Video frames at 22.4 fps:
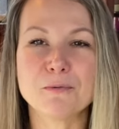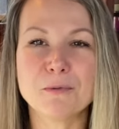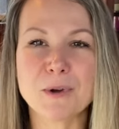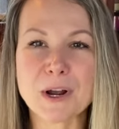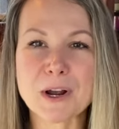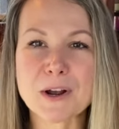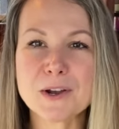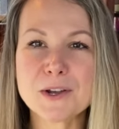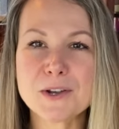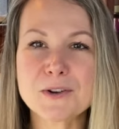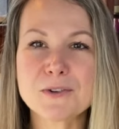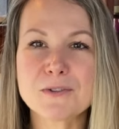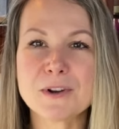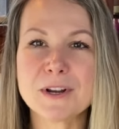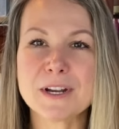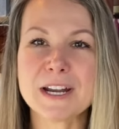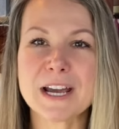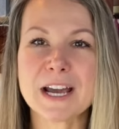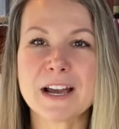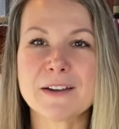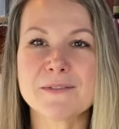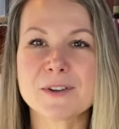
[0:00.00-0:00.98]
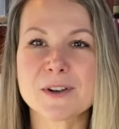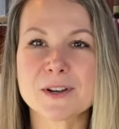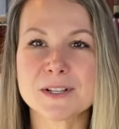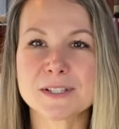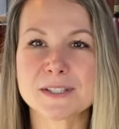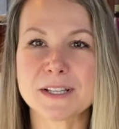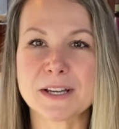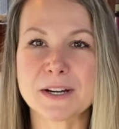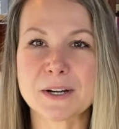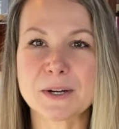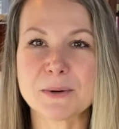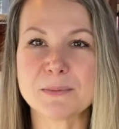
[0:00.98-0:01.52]
where are you going to have your
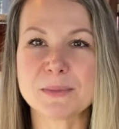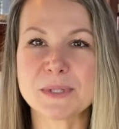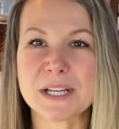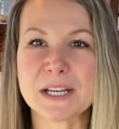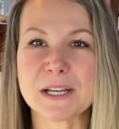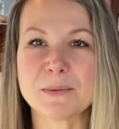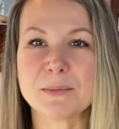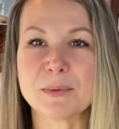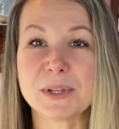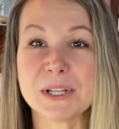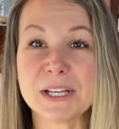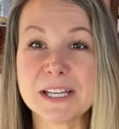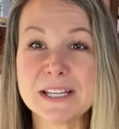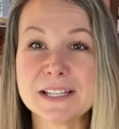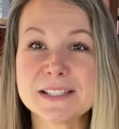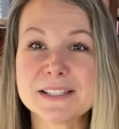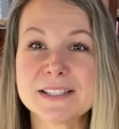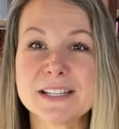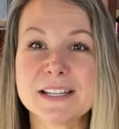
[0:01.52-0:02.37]
setup take place,